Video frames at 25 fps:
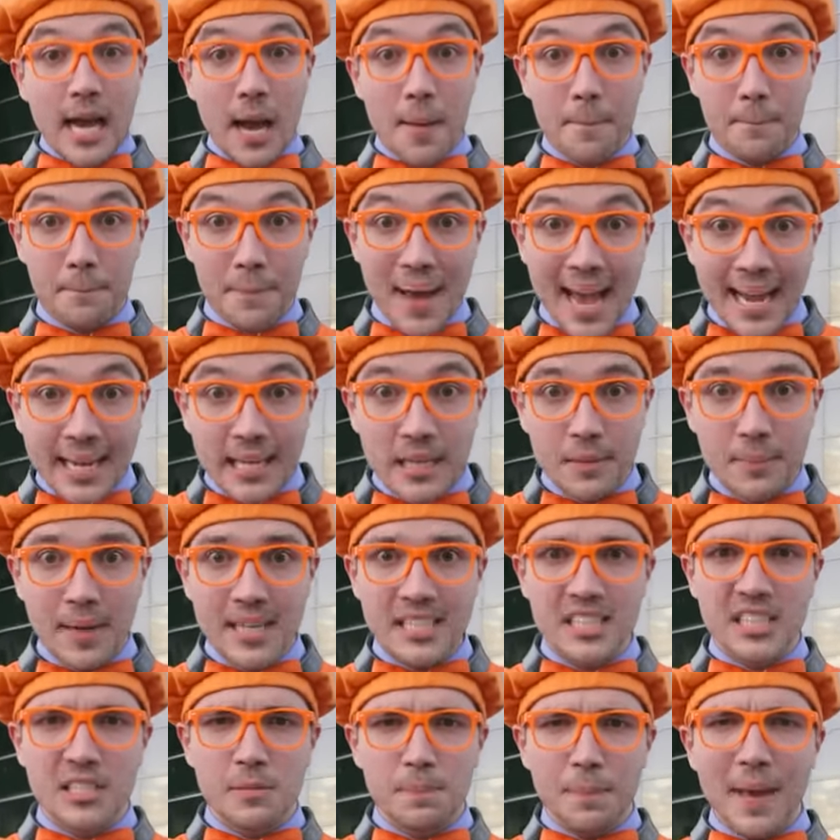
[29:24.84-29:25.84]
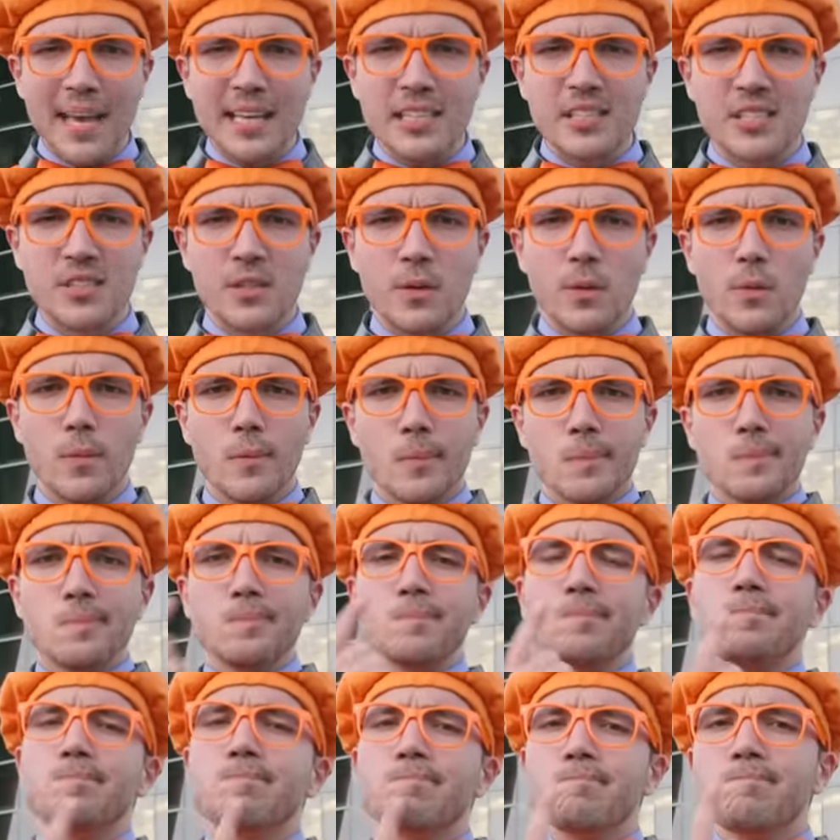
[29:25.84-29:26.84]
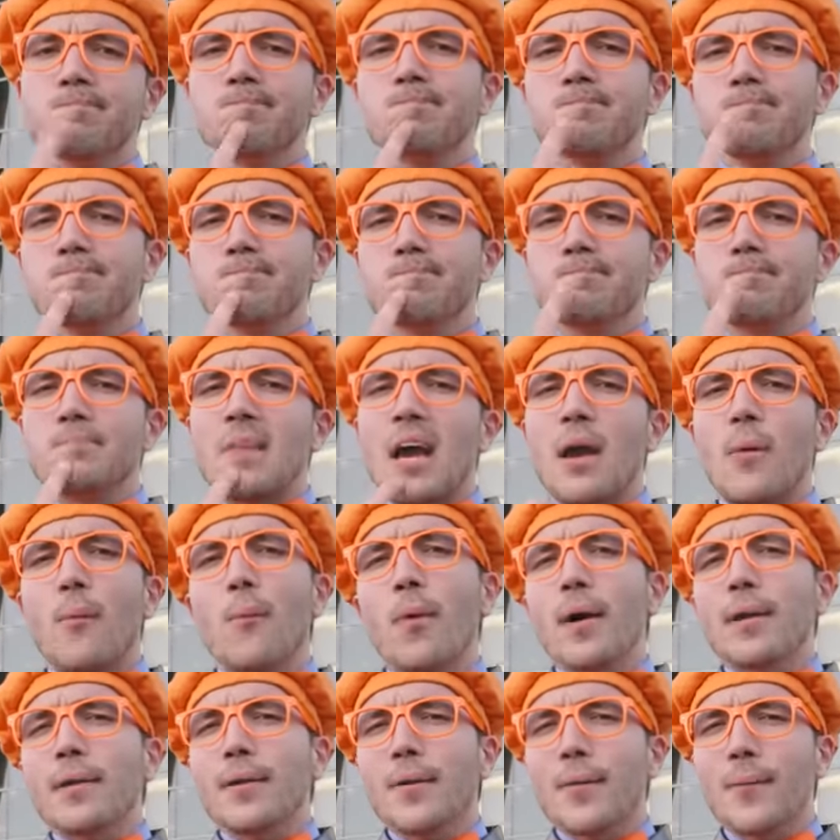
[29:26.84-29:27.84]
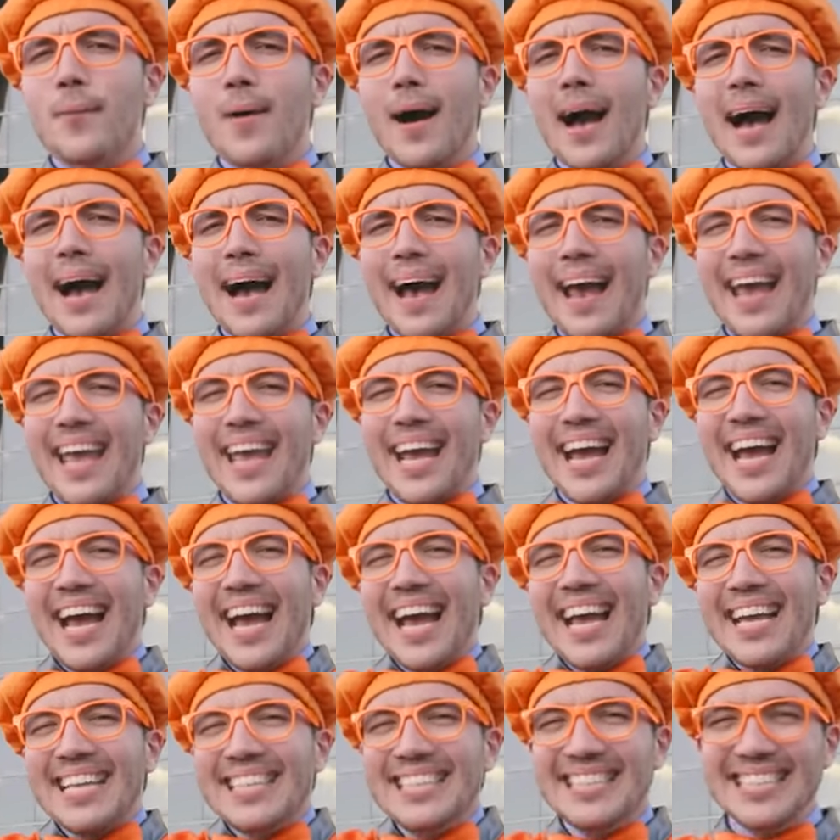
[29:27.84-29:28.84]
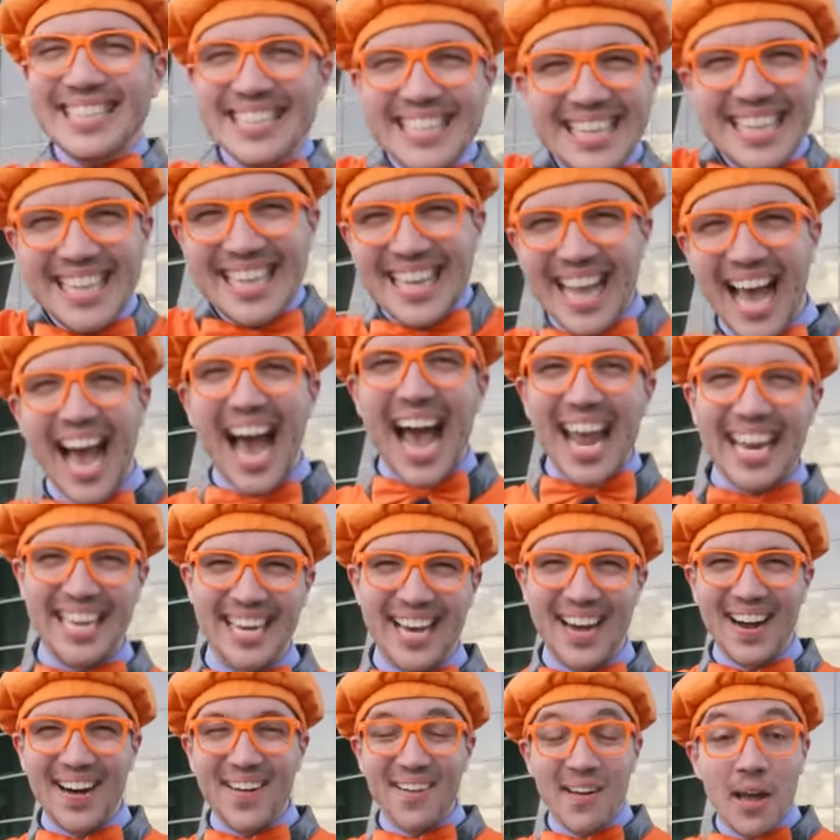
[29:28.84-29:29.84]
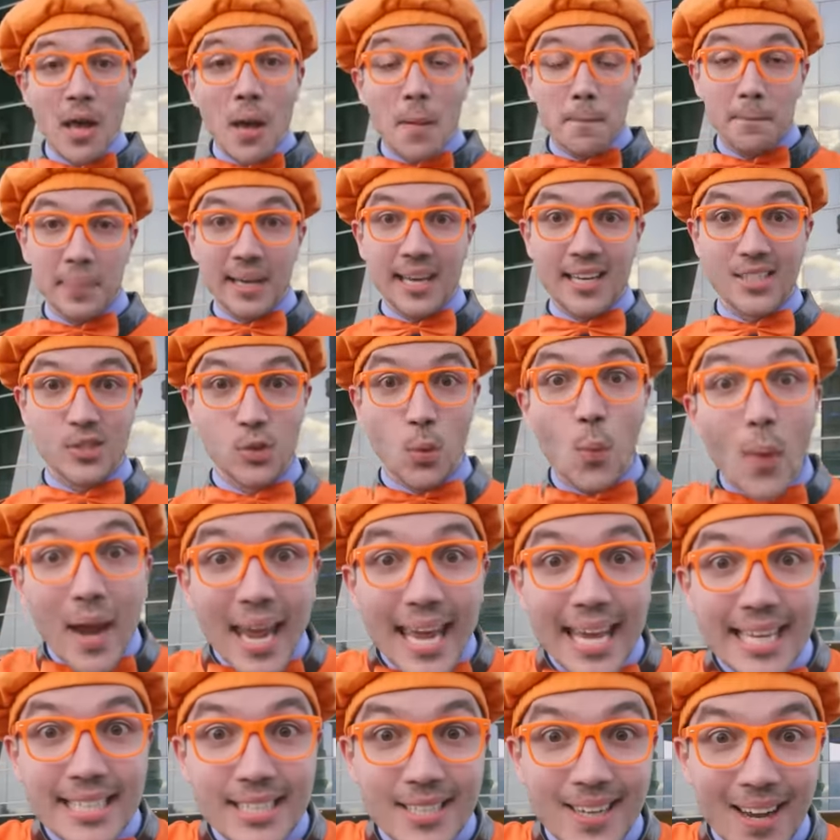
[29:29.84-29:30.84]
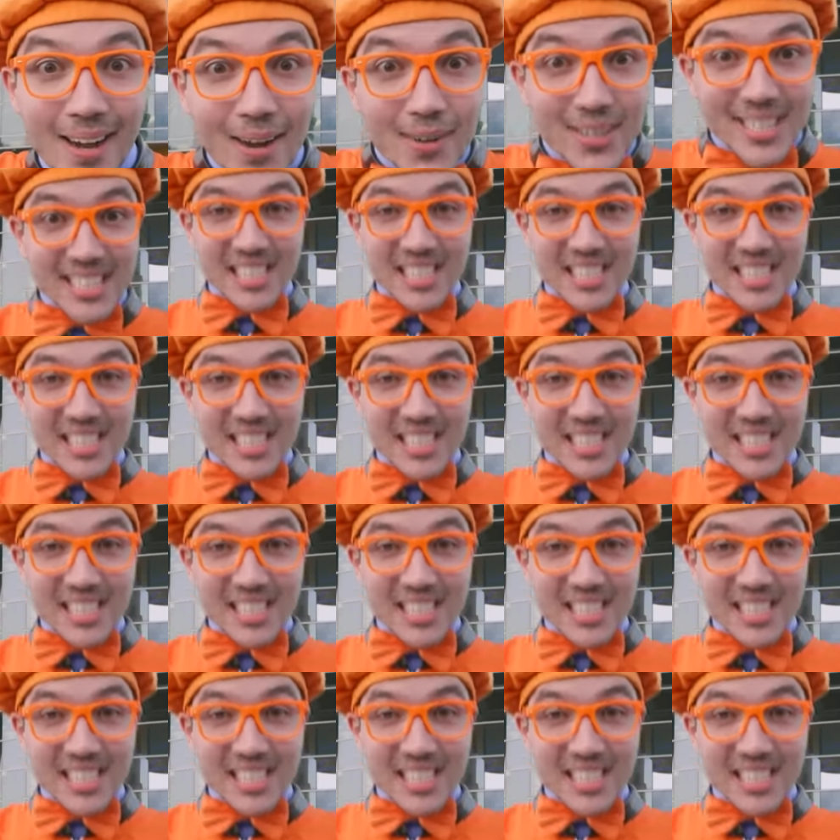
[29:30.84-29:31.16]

I'm back in my space suit. I wonder why. I know, because we get to go to